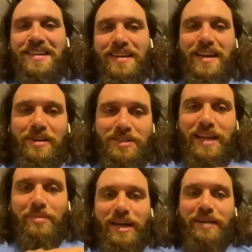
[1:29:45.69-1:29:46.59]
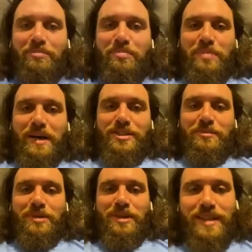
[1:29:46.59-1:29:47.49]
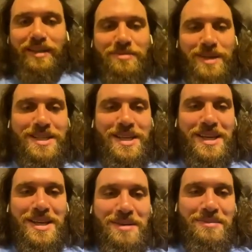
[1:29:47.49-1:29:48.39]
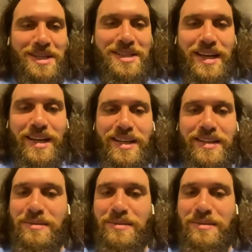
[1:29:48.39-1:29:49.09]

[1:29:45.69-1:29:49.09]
And it was like a big patch of blood down my my side.